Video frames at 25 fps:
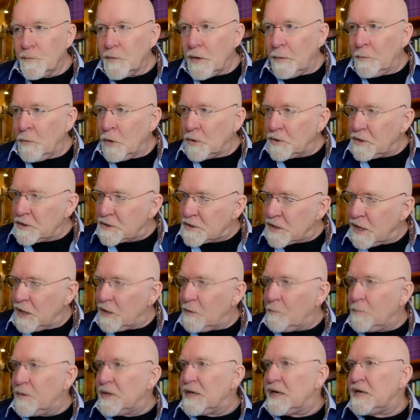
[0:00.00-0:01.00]
I'm not going to say
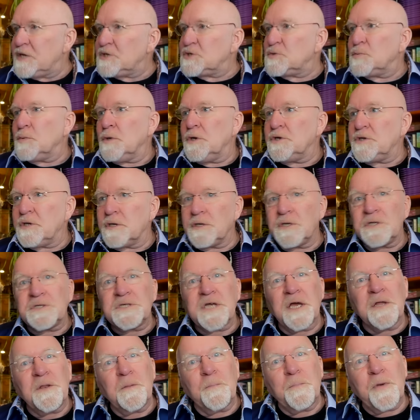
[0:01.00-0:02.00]
the B S word, I'm going to
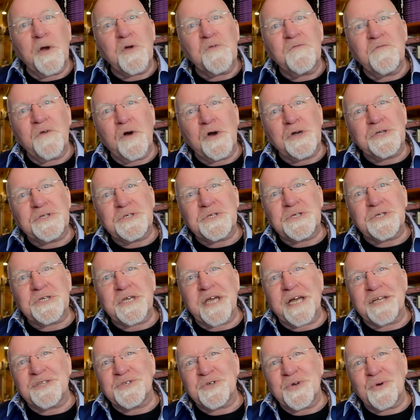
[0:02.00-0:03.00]
say the bovine
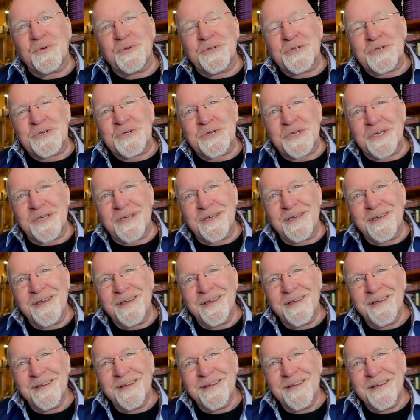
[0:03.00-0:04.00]
scatology
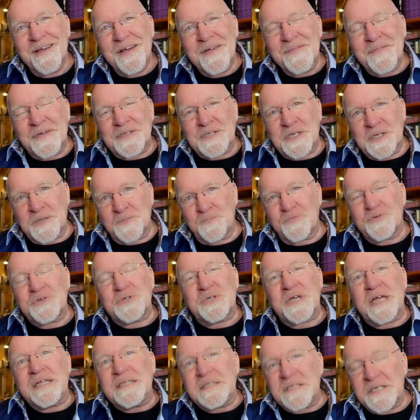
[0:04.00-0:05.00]
that is
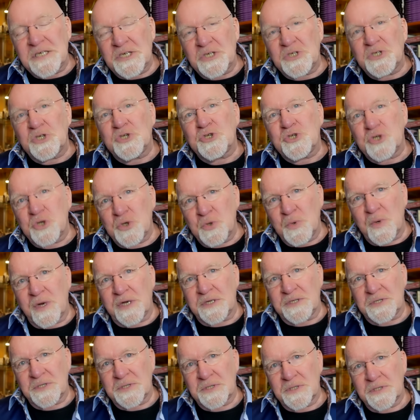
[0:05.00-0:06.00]
presented to
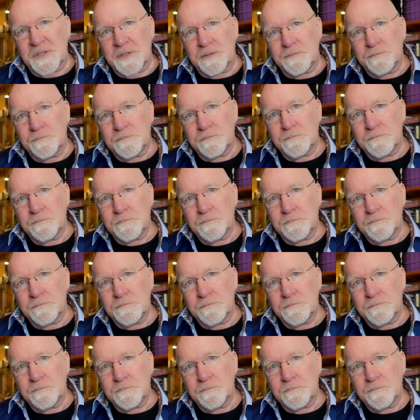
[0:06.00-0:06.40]
us.